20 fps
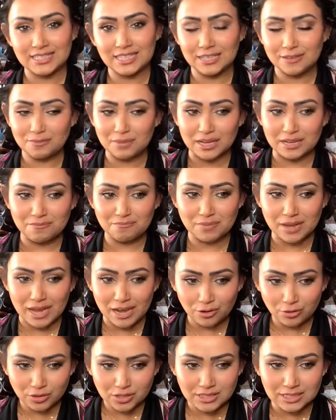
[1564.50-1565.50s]
in my
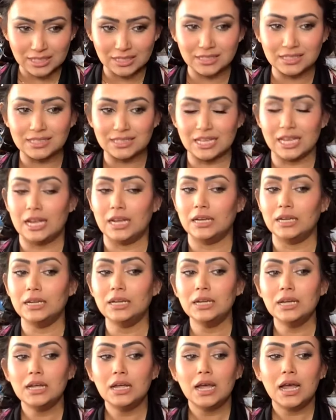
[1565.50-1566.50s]
mouth since then.
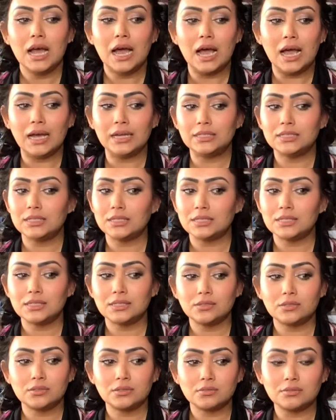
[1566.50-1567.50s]
I
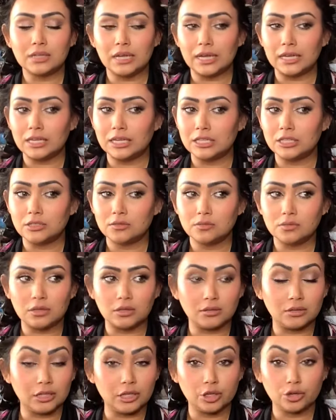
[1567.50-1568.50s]
just like
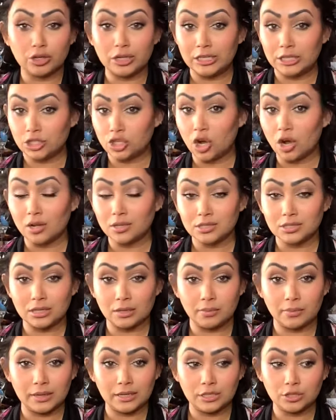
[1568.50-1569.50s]
literally tossed
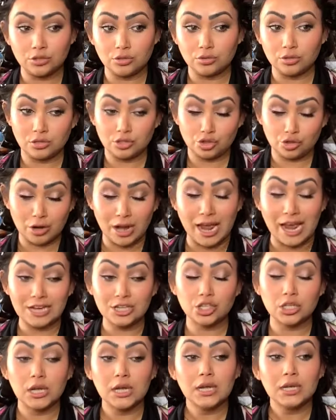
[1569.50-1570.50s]
them into the
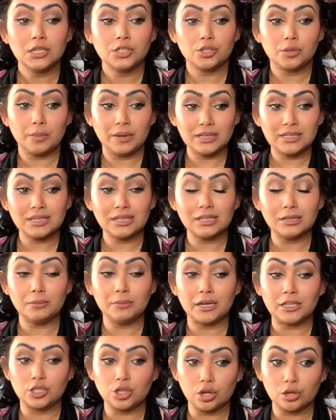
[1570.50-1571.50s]
trash. So basically
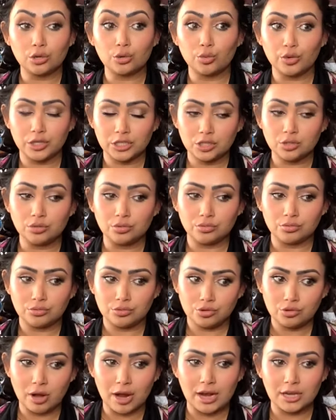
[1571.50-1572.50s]
my $1 went to
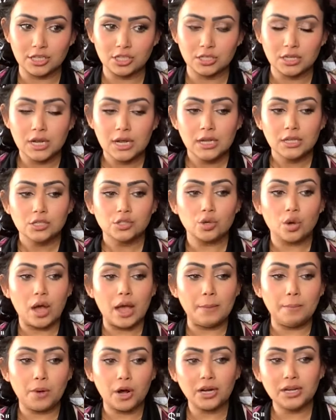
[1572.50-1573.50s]
trash. So
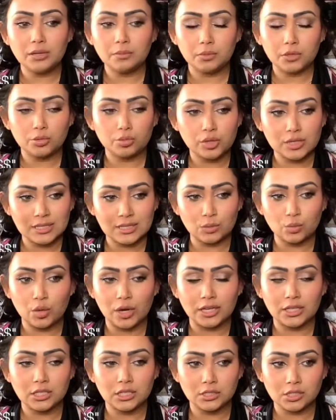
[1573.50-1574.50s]
I bought it the reason
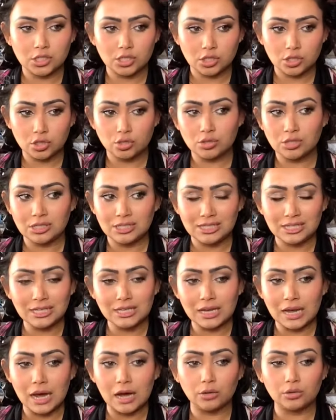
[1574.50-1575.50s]
why I could just to
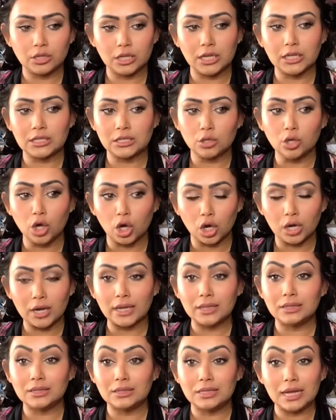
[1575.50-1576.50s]
see how they look.
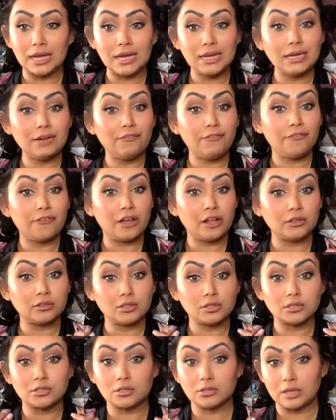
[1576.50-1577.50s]
And they felt
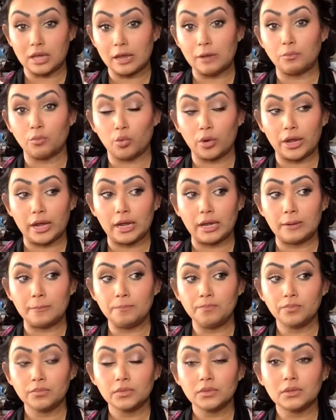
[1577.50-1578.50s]
the same way.
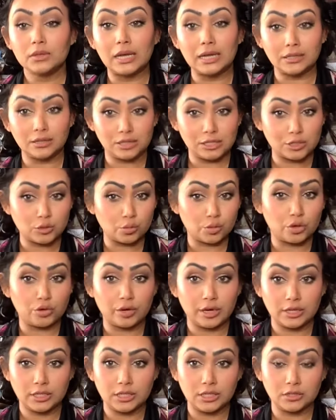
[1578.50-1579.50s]
Like this one
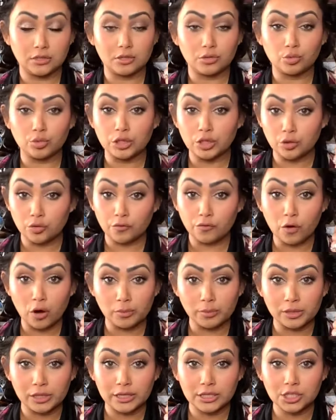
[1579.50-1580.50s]
right here, the new
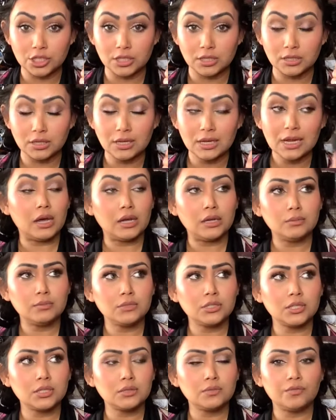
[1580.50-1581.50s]
formulation. I'm
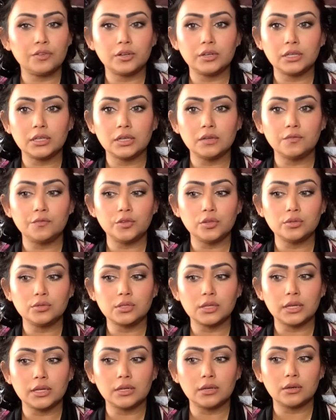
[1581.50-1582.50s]
just very confused.
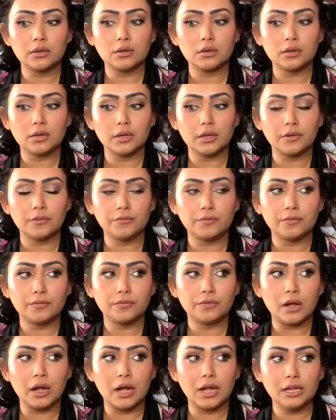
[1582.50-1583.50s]
Like if
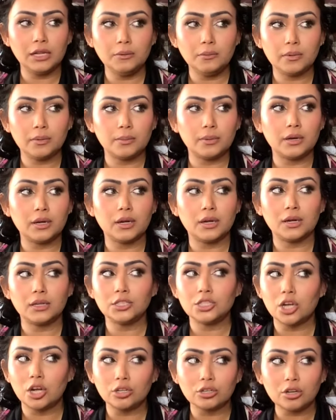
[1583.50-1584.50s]

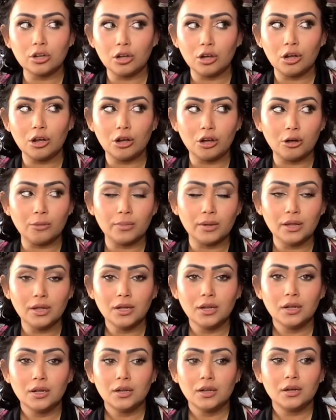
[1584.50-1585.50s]
Alibaba.com
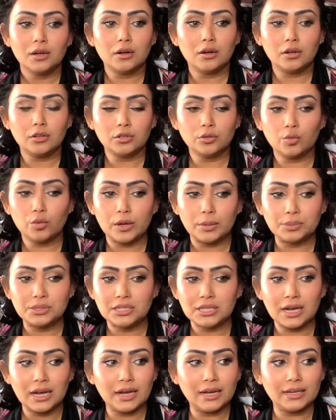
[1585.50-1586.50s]
on the
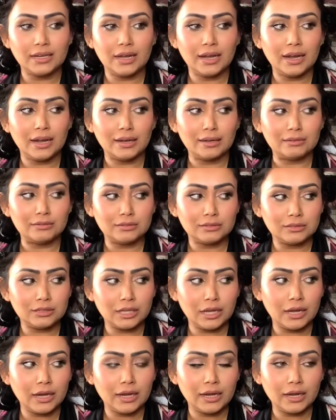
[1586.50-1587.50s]
website and
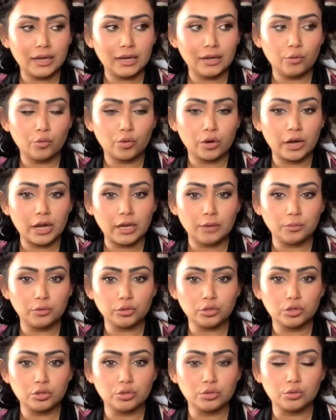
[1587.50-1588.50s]
they were able
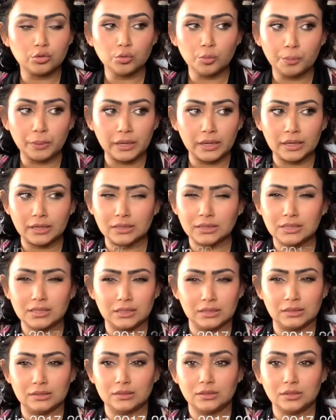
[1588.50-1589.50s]
to dupe it
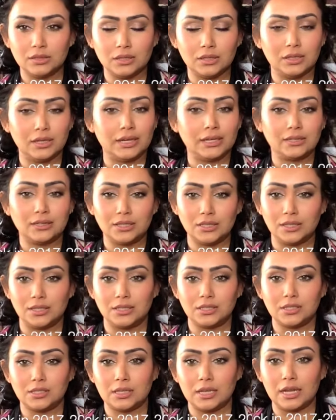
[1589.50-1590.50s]
like
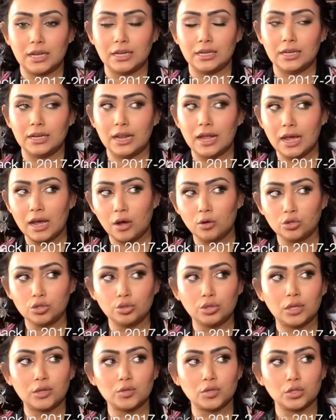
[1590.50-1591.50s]
this, and now
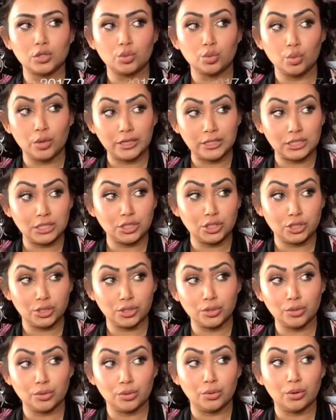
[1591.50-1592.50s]

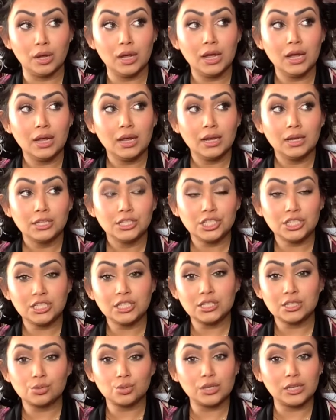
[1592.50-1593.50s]
2022 she
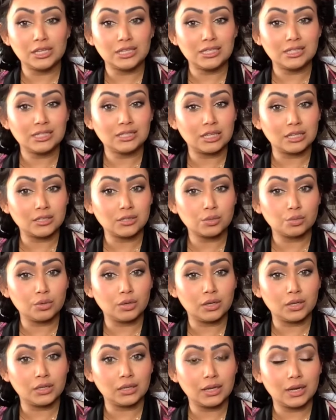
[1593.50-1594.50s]
just released this
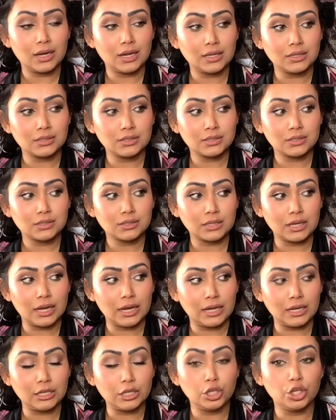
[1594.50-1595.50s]
one as
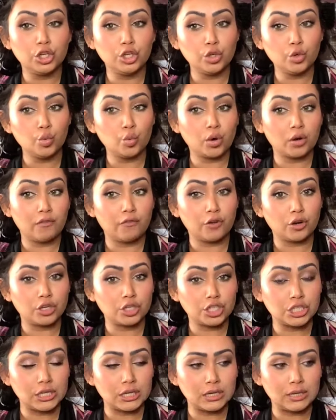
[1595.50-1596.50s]
a newer
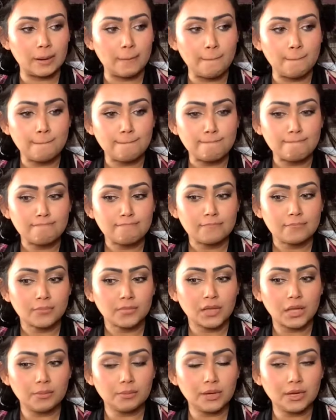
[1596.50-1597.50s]
version.
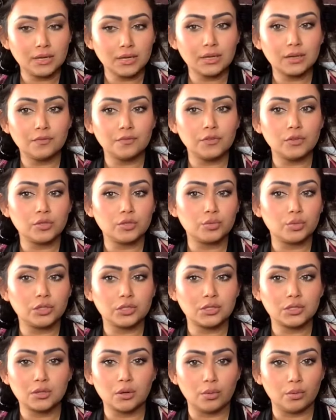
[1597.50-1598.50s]
I'm kind of confused
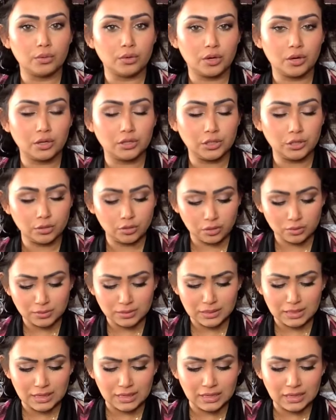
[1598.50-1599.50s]
what's going on, you know what I'm
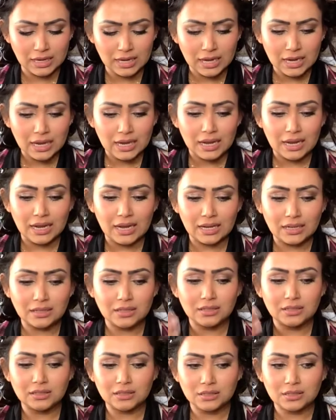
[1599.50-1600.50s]
saying?
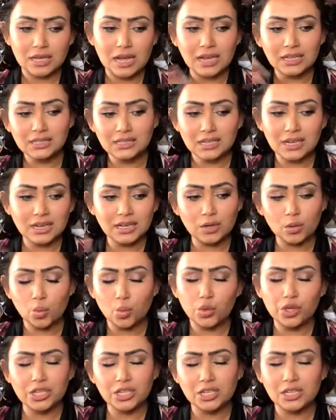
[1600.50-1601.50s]
And that's kind of
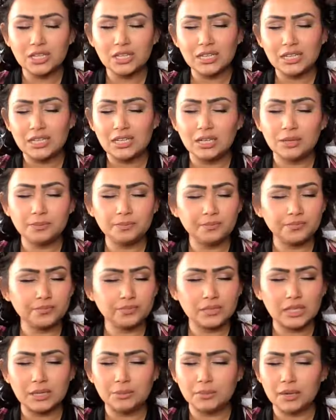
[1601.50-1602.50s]
weirdly
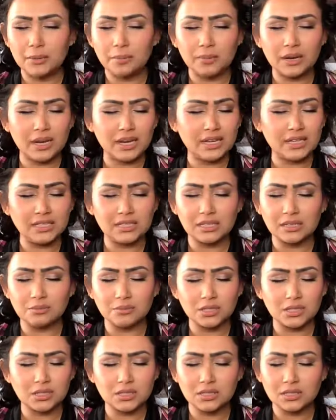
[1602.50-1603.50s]
in my mind. I'm
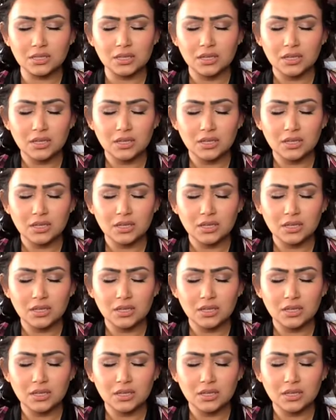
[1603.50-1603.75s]
just